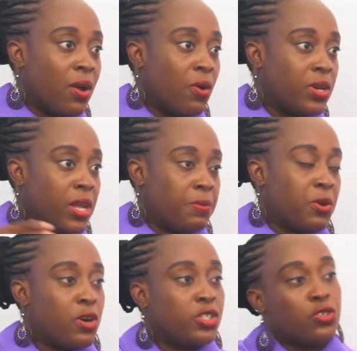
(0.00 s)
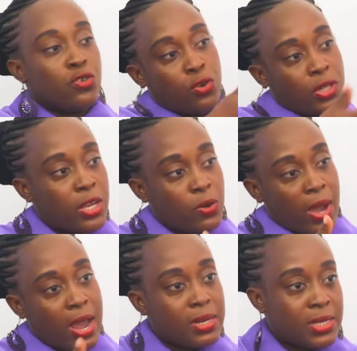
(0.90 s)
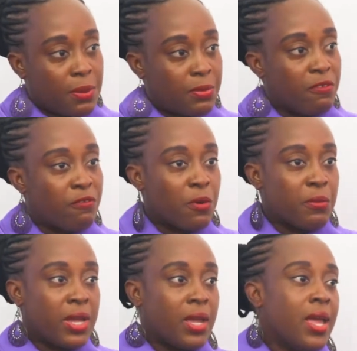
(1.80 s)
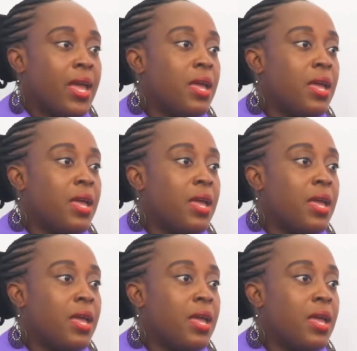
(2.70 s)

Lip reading: on it, because you know that you earn something from it,